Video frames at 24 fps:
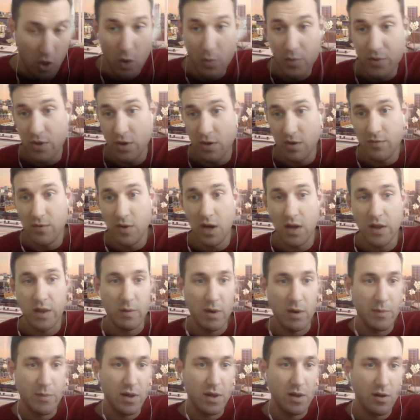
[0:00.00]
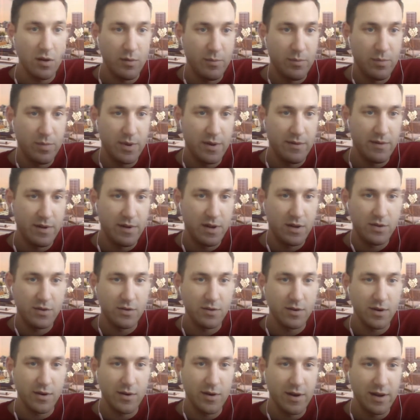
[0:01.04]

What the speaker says: so. If not, there might be a little bit of an issue going on.